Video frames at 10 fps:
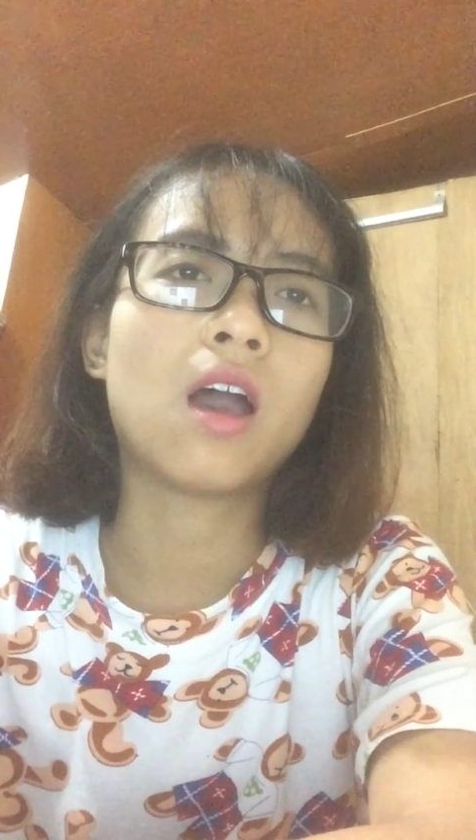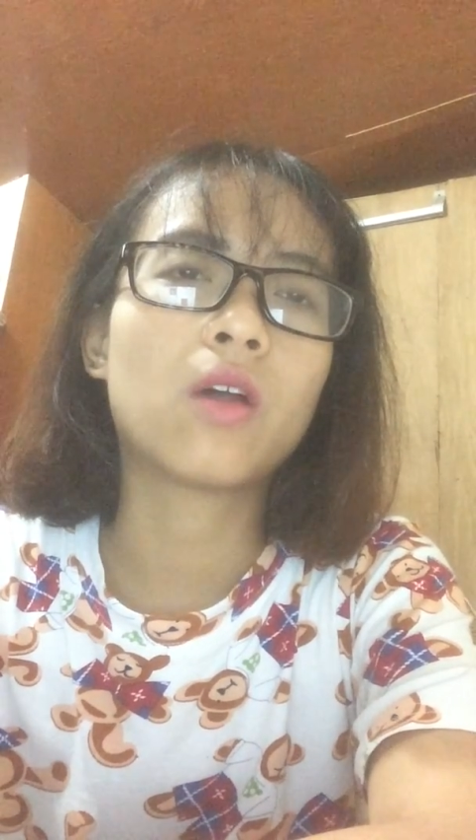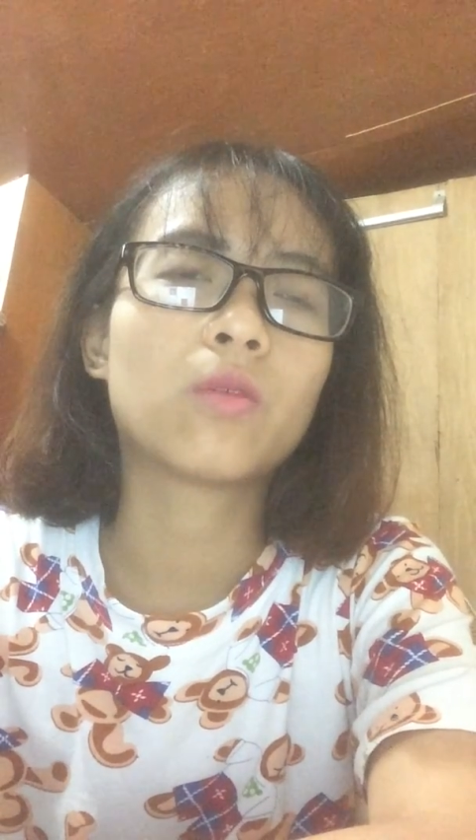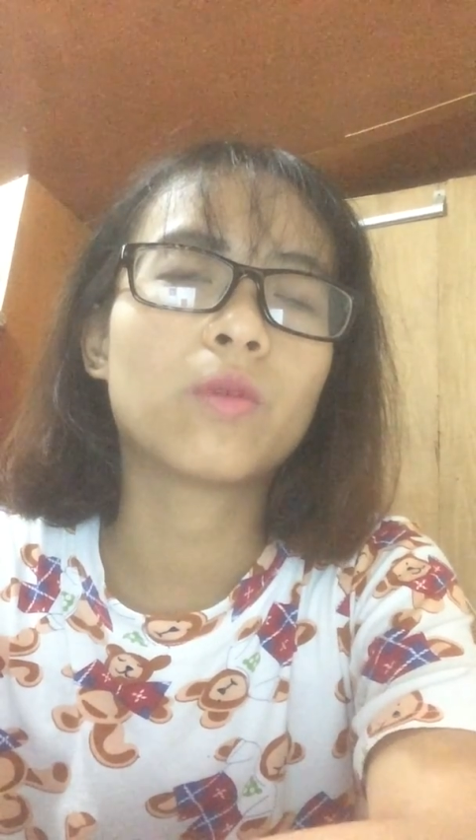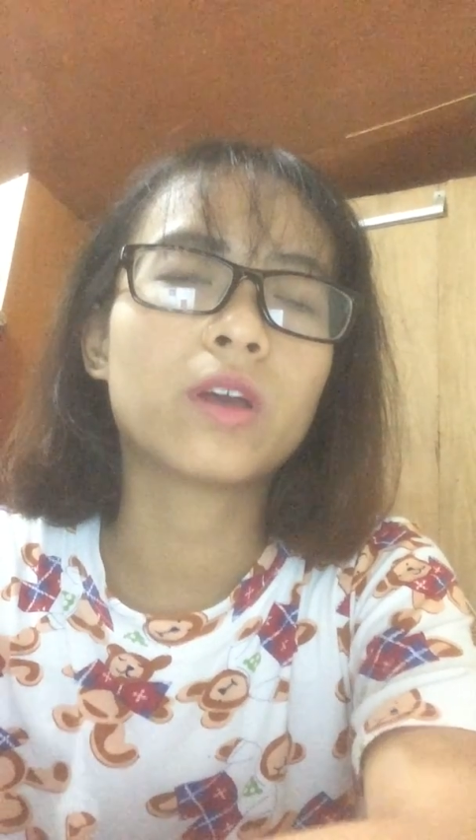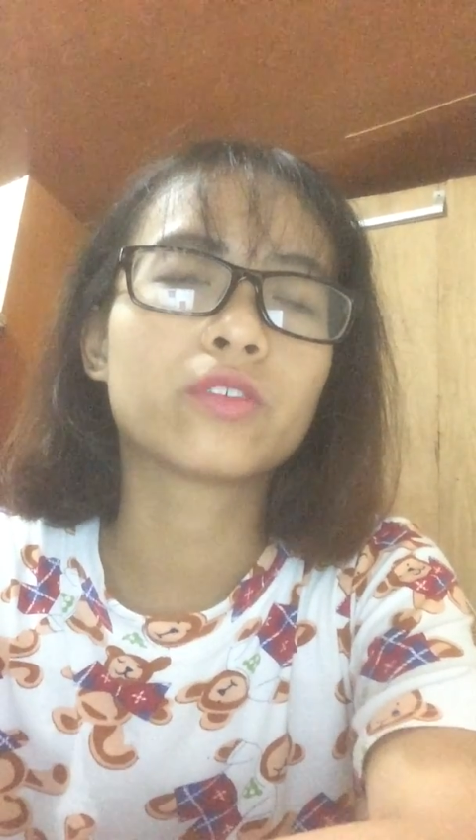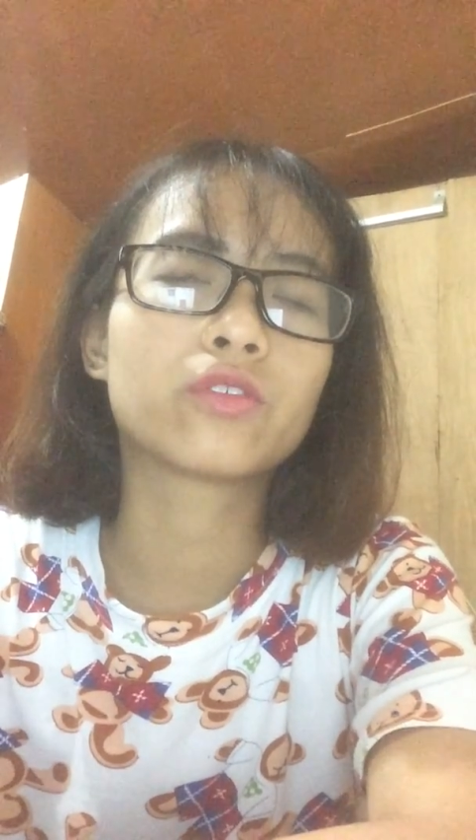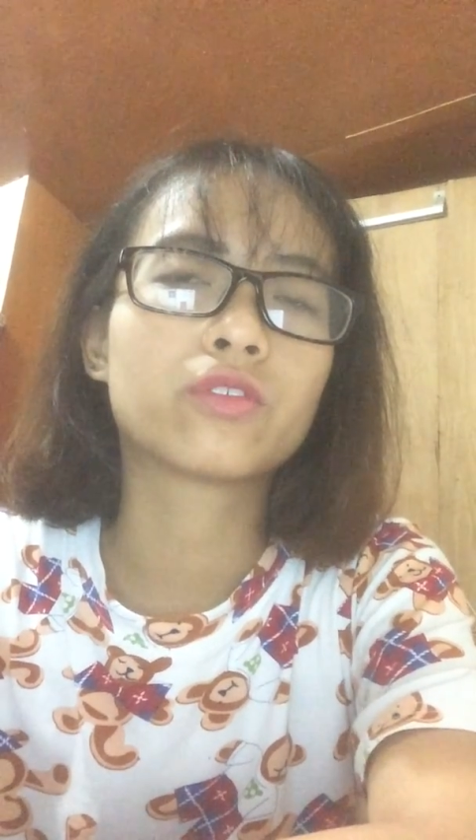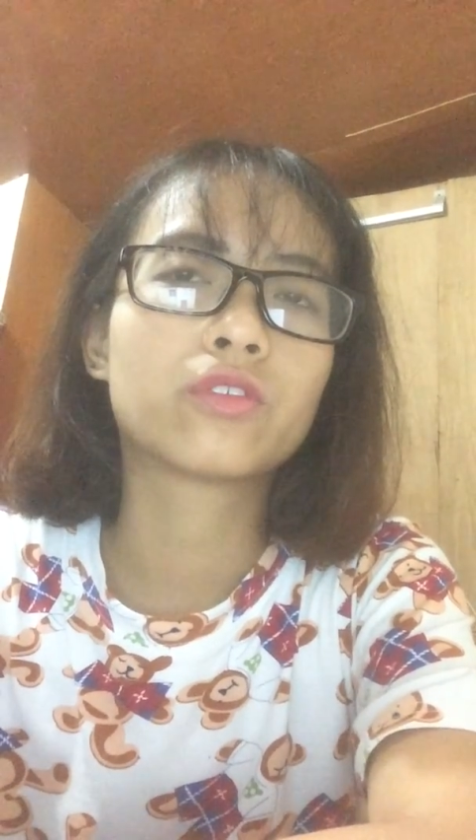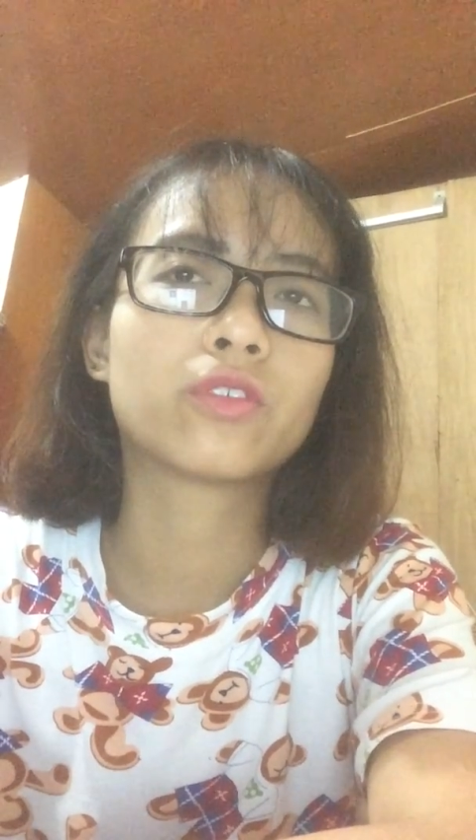
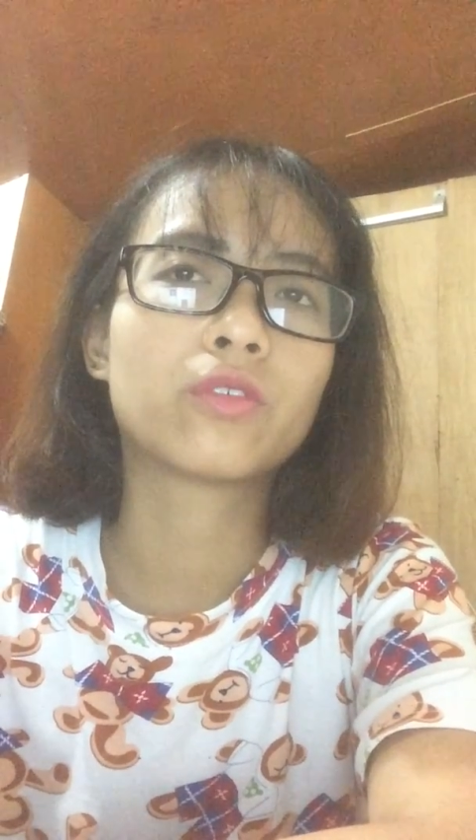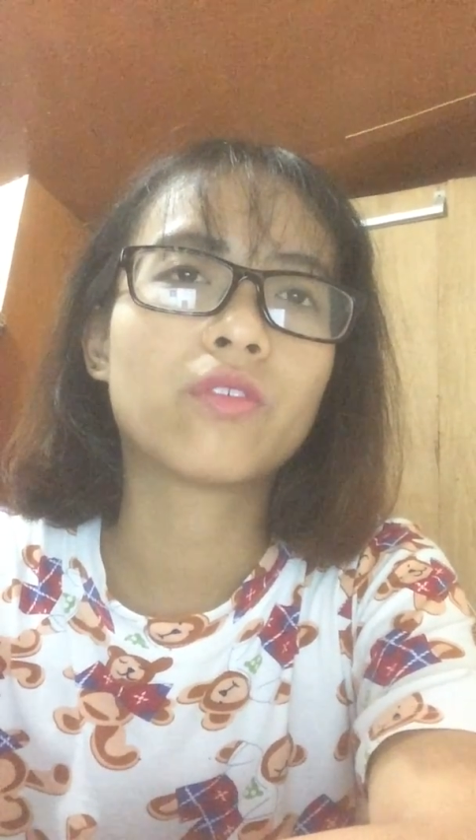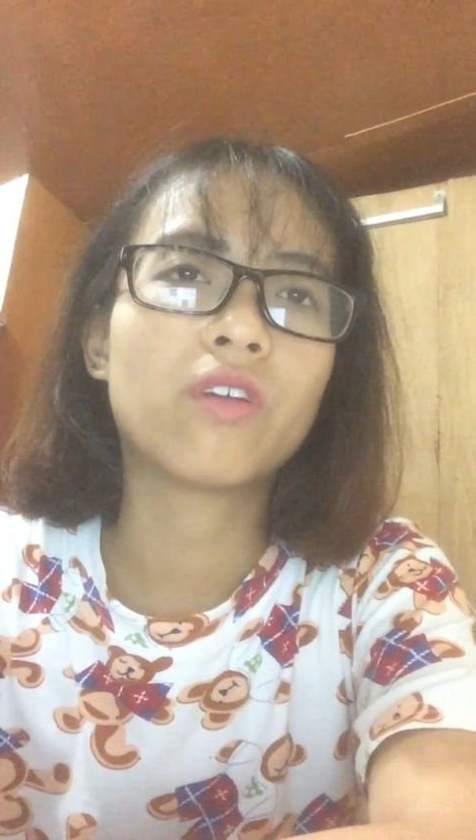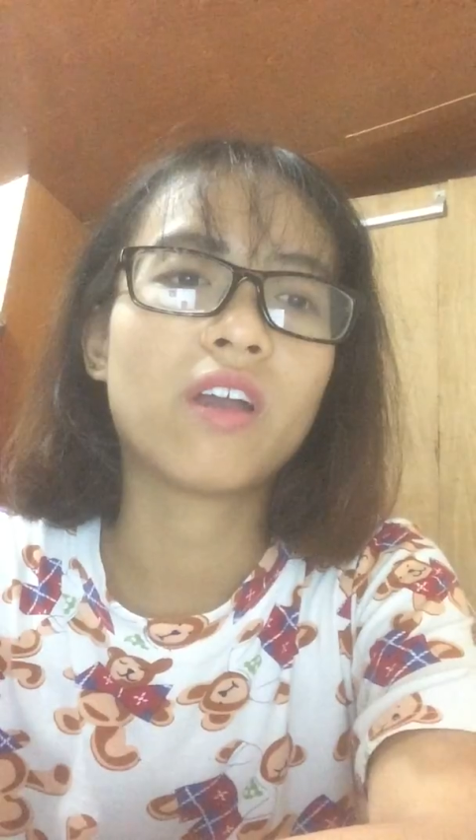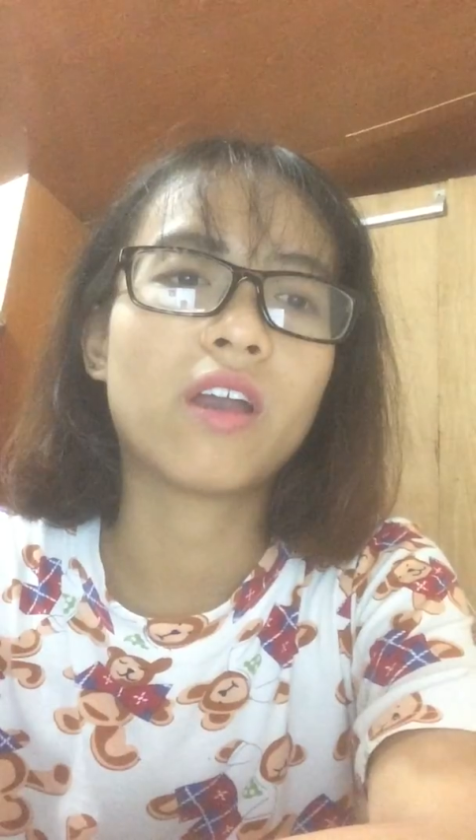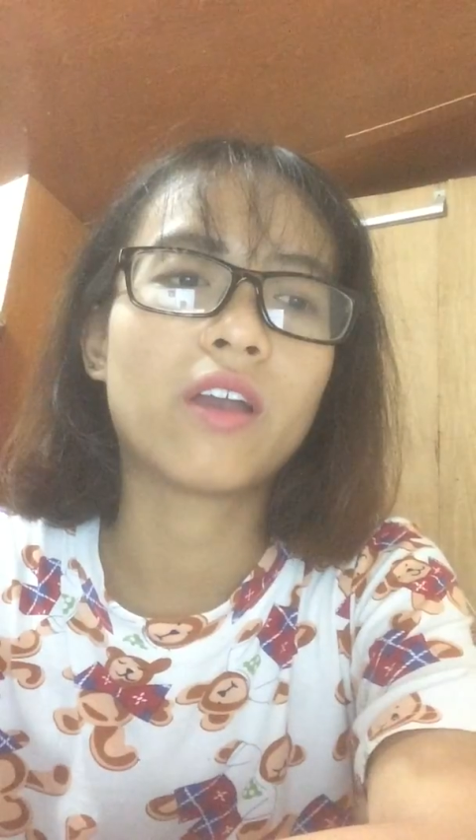What? You